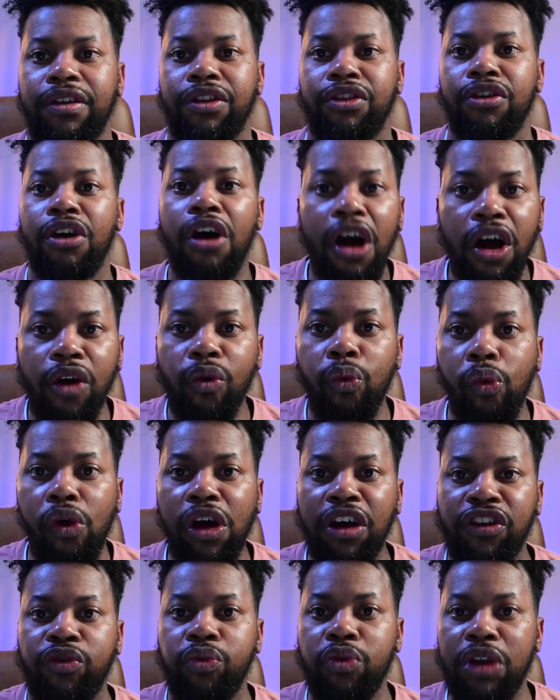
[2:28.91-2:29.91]
The heart
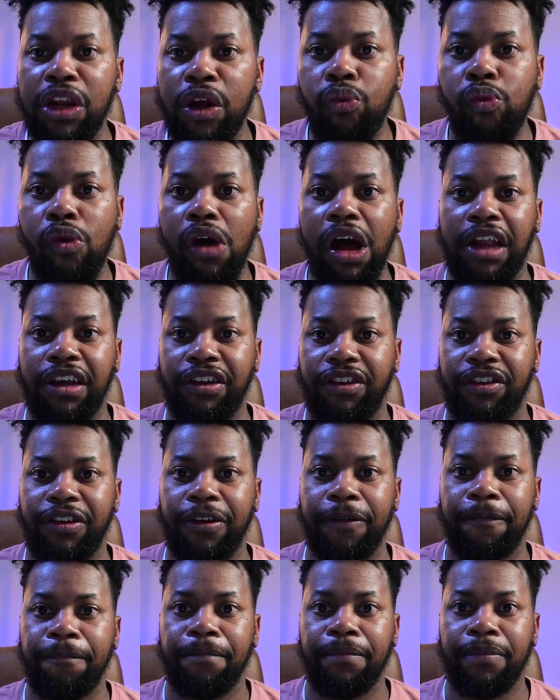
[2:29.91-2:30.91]
wants what it
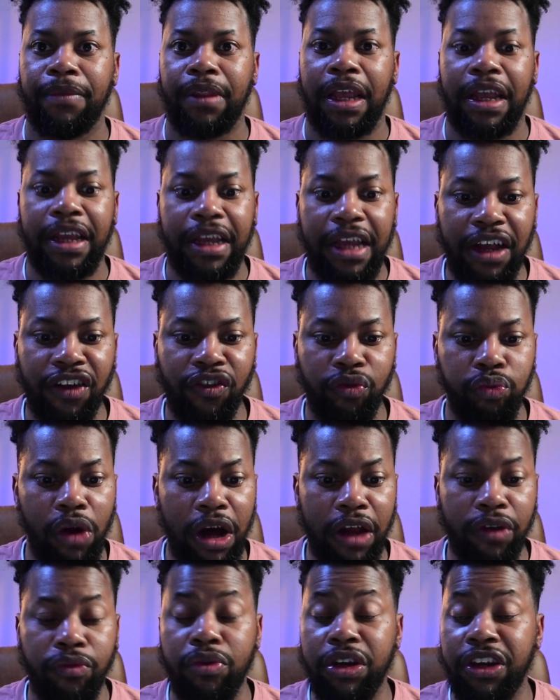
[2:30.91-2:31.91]
wants. And guess
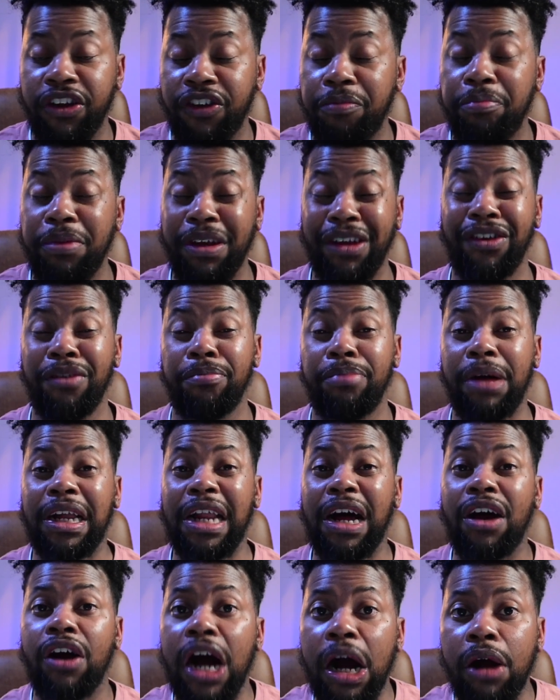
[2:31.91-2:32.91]
what? When it speaks about
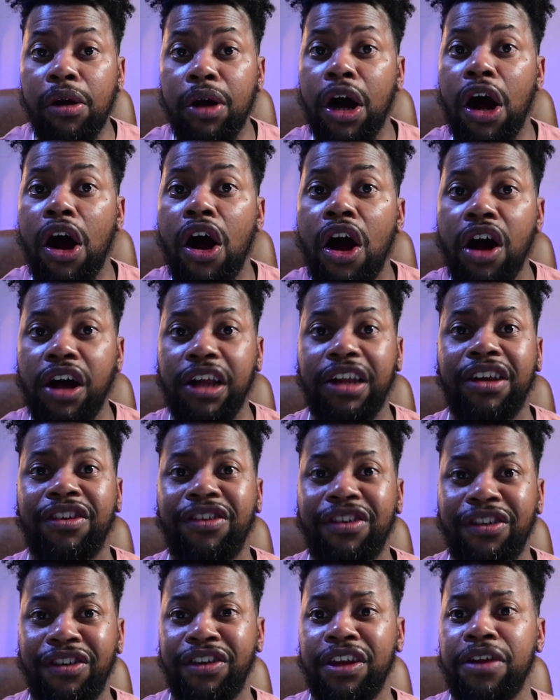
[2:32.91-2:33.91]
how our heart
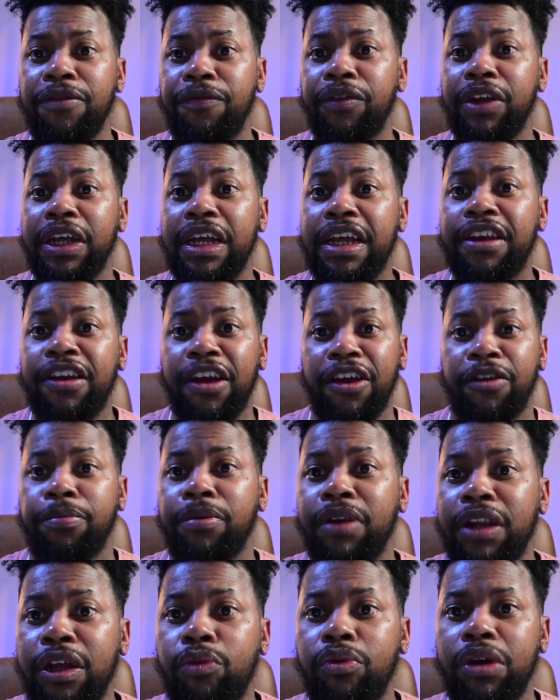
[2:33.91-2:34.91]
is deceitfully and
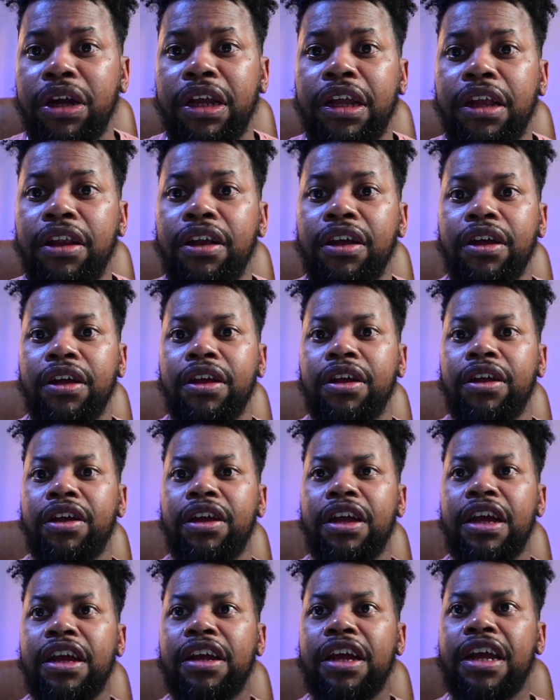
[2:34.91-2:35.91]
desperately wicked,
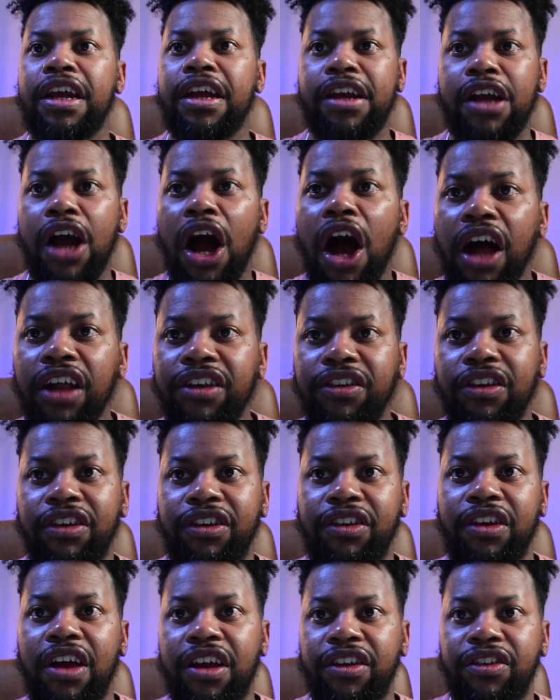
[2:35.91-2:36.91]
it
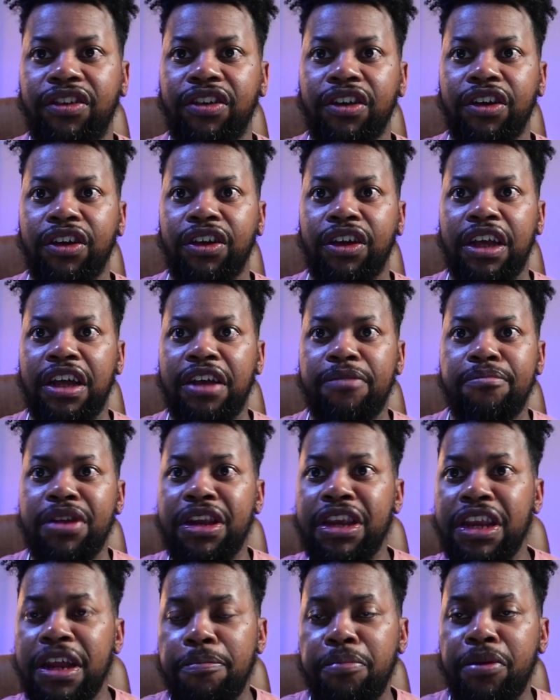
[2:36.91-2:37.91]
causes us, it
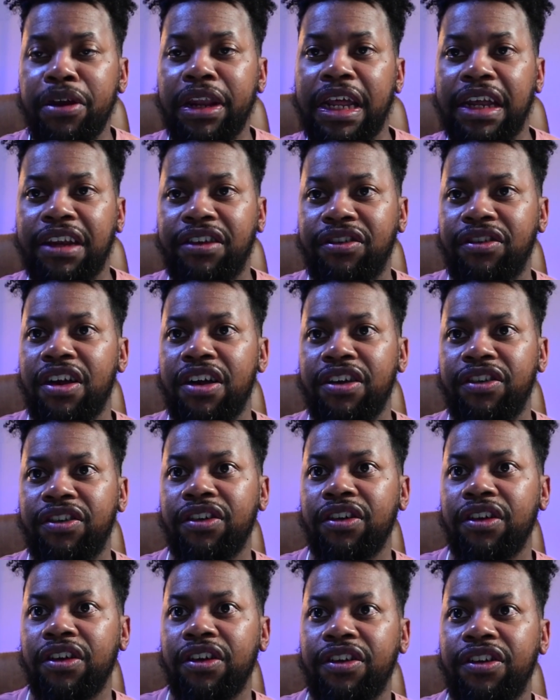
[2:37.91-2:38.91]
manipulates
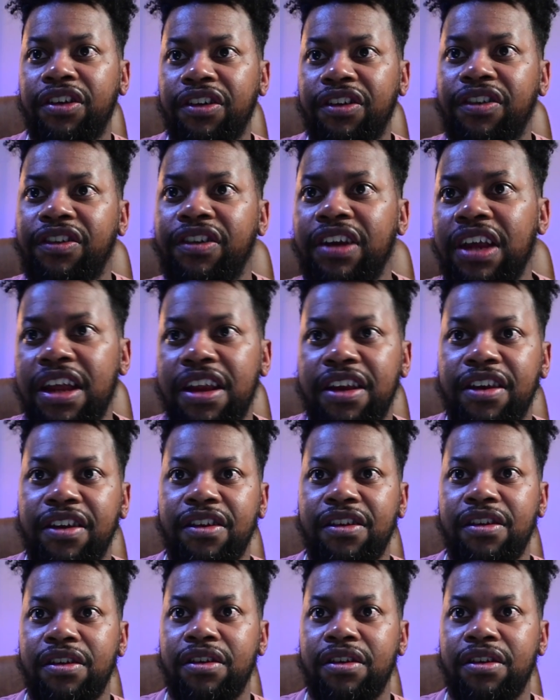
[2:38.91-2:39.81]
us to sin.